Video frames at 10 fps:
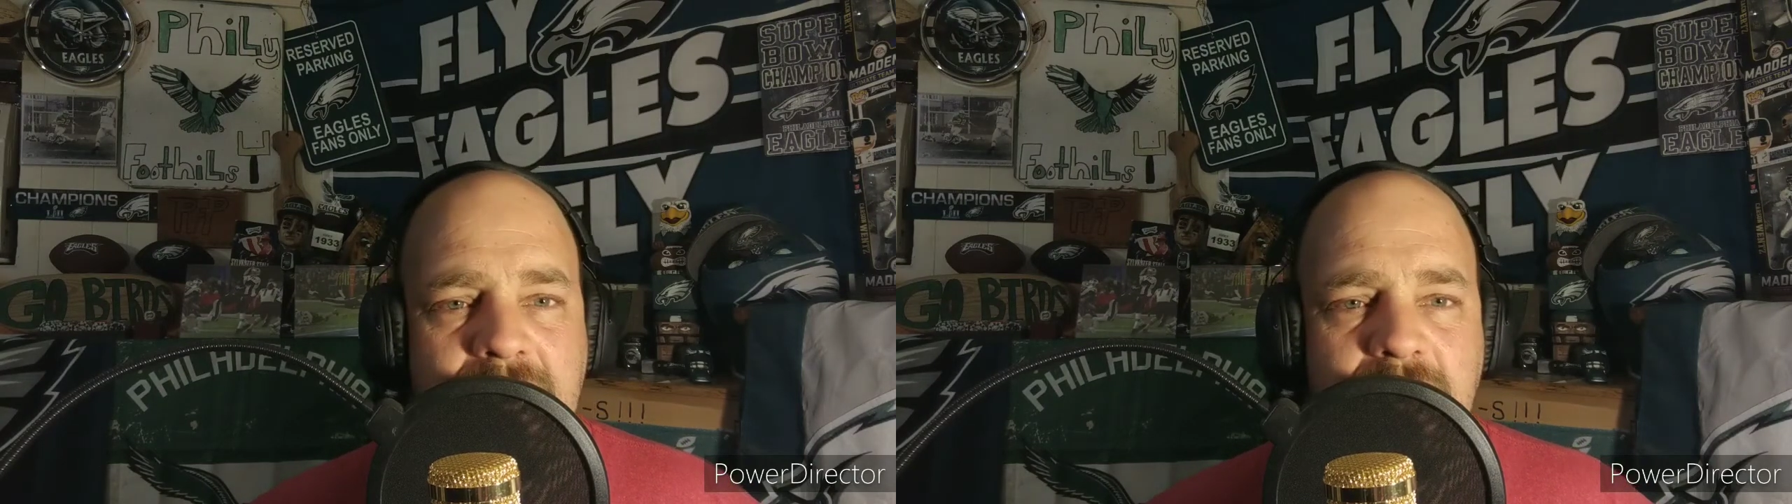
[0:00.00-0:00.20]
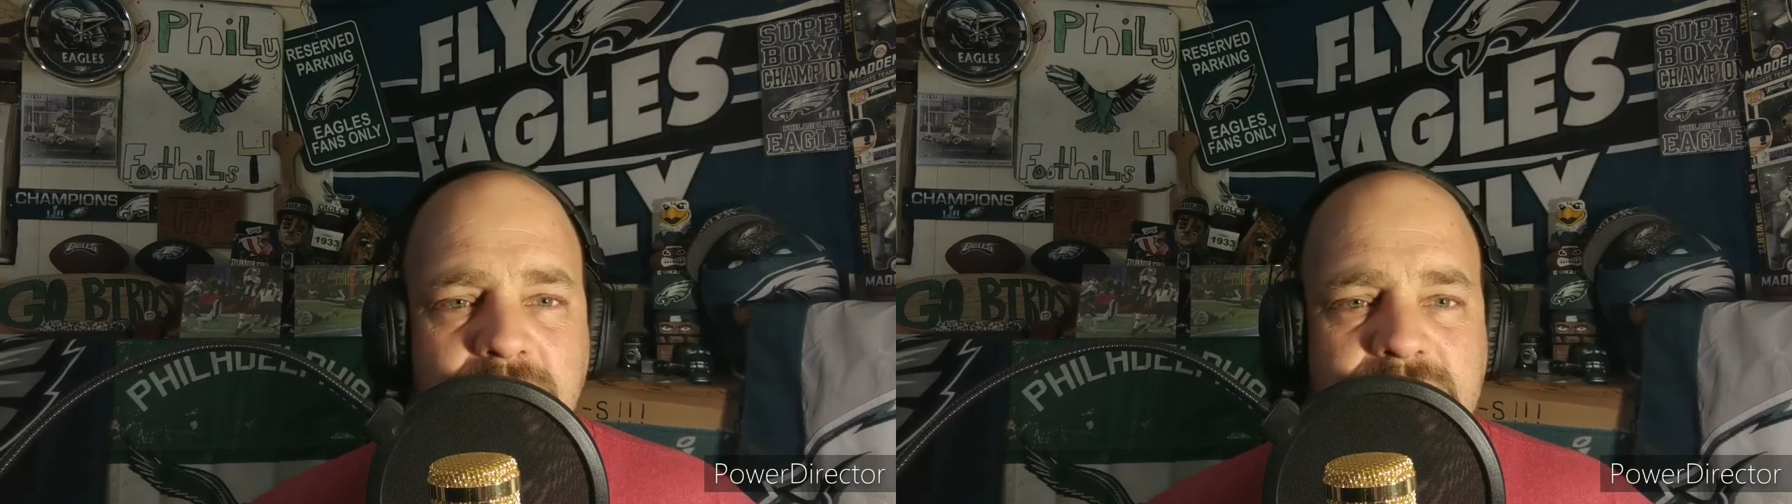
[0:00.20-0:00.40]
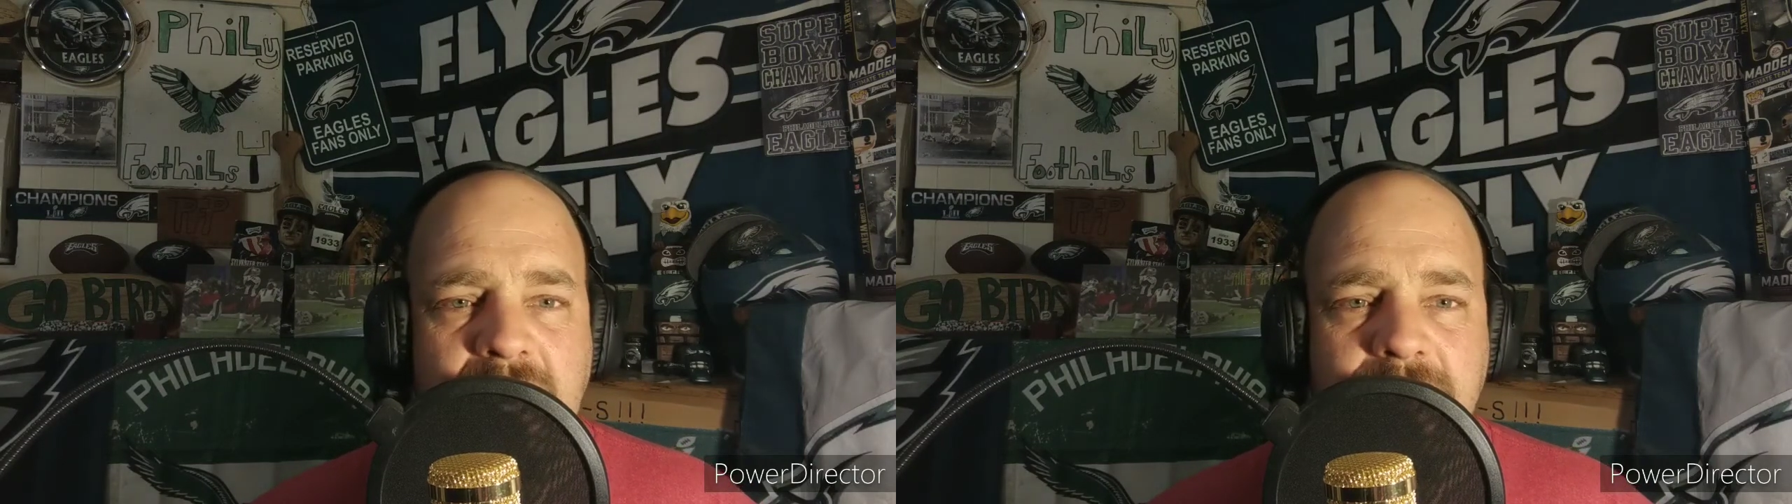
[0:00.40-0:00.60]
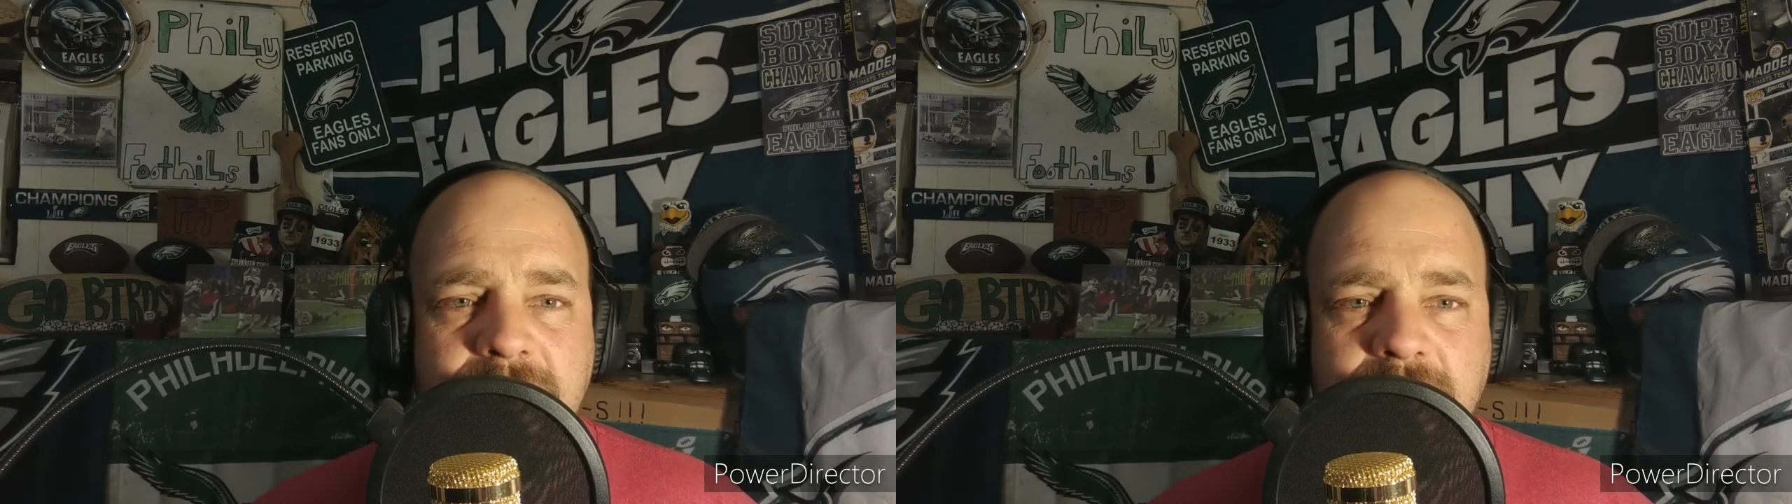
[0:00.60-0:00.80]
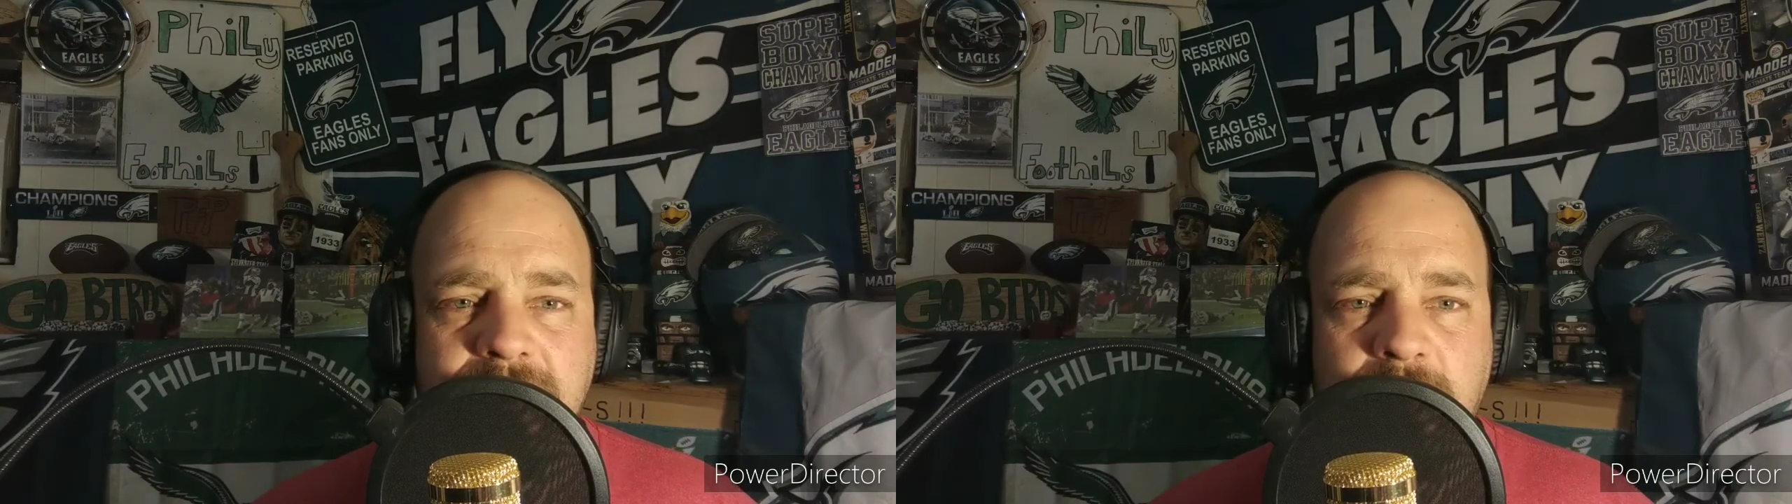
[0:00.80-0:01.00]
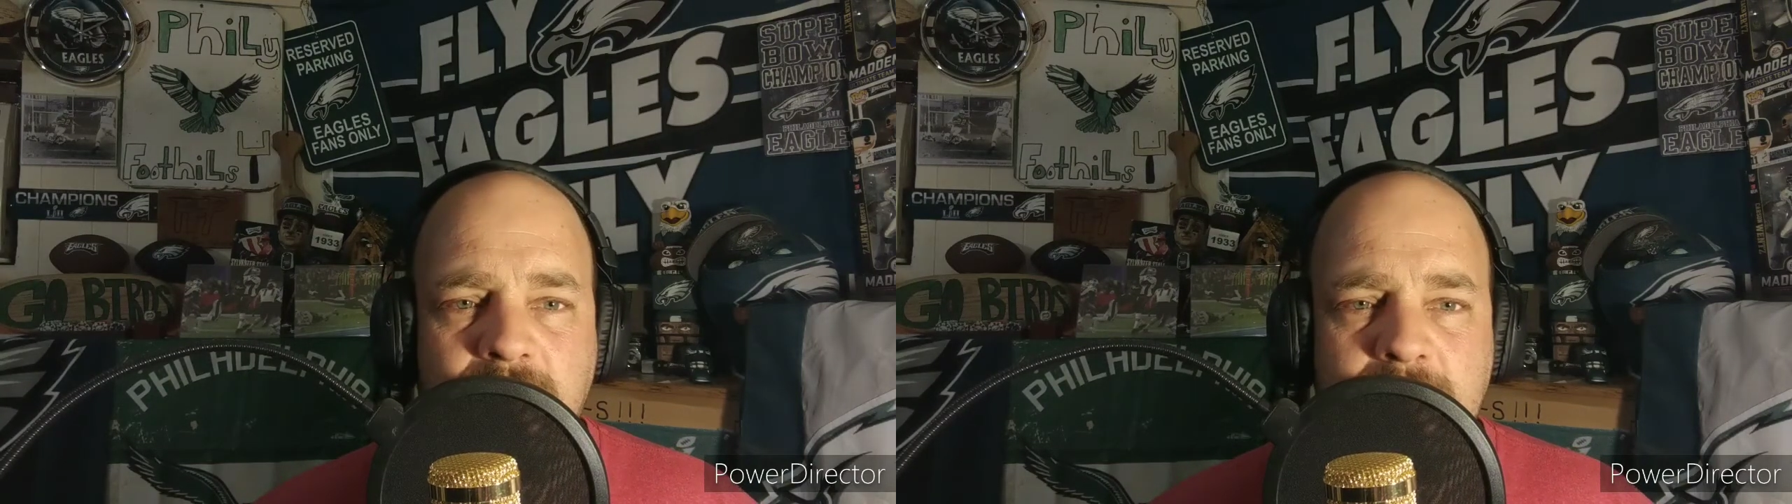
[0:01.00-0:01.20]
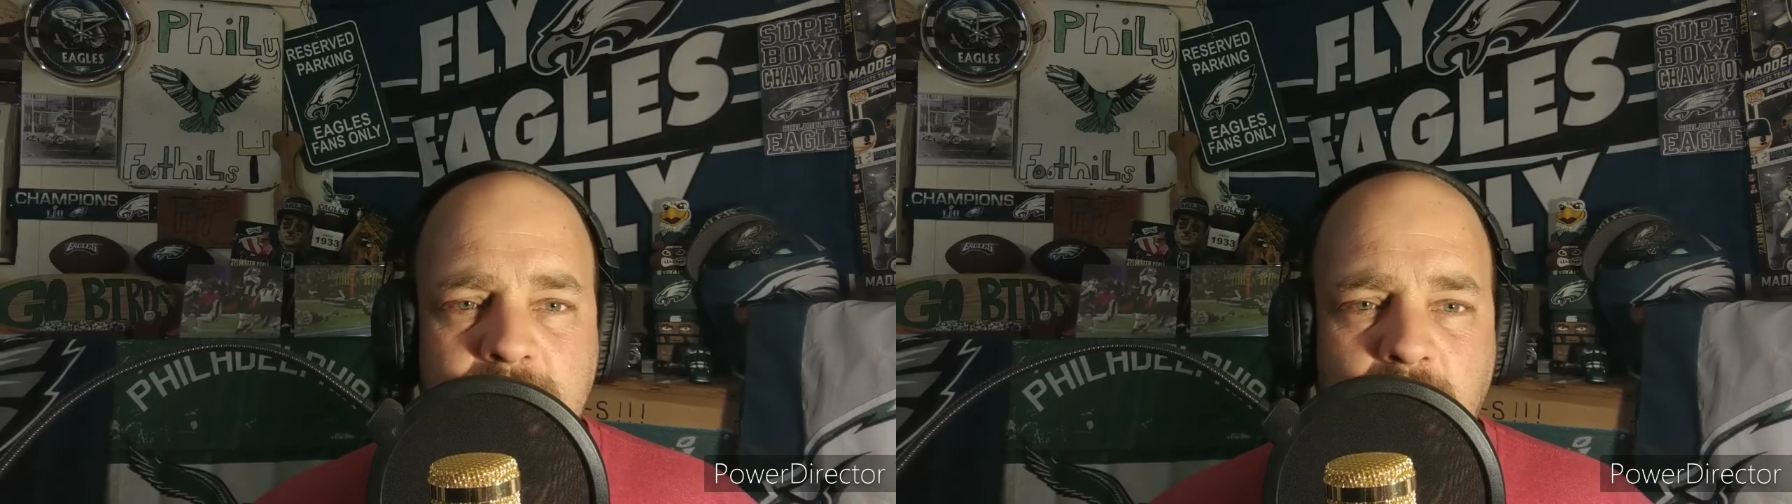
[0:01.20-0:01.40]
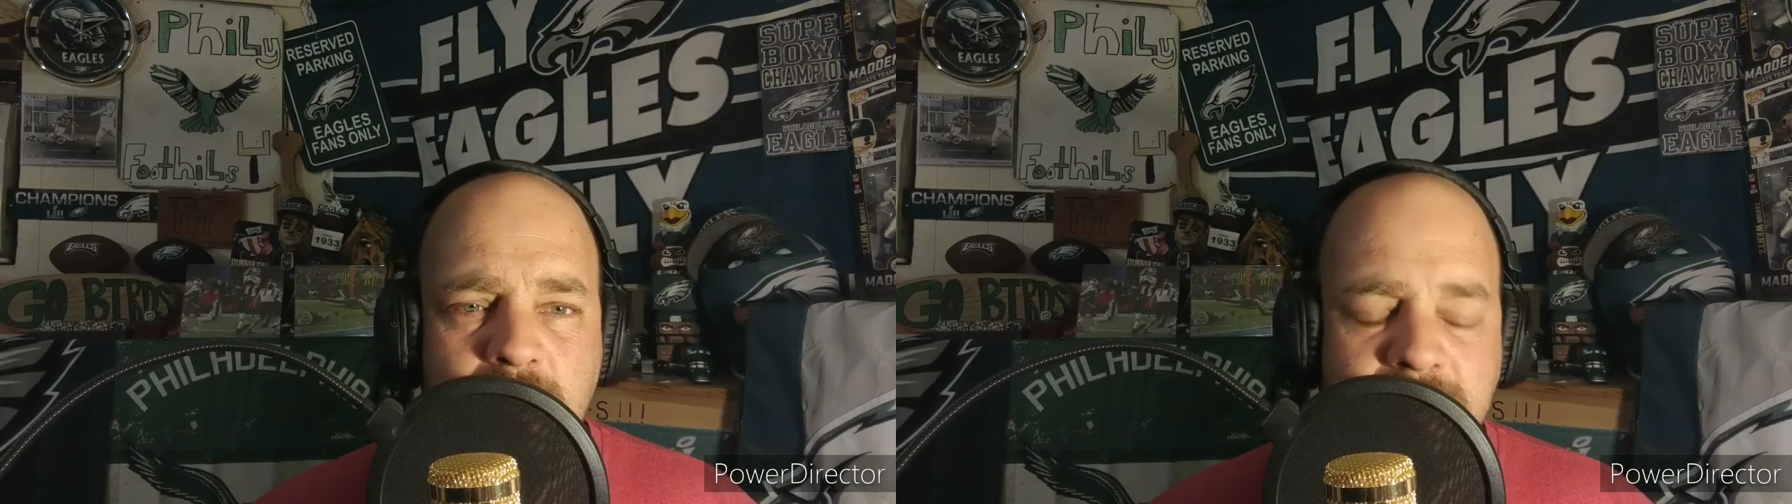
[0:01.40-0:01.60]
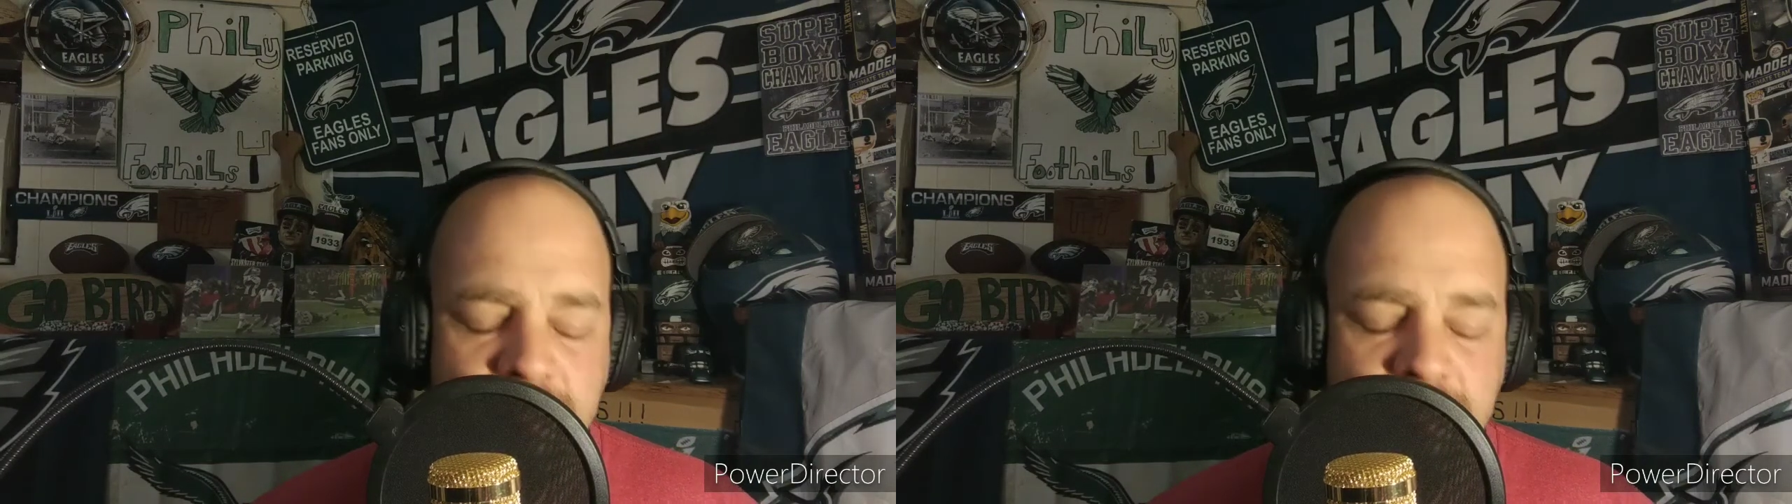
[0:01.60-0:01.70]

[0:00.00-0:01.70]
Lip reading: Eagles have for him going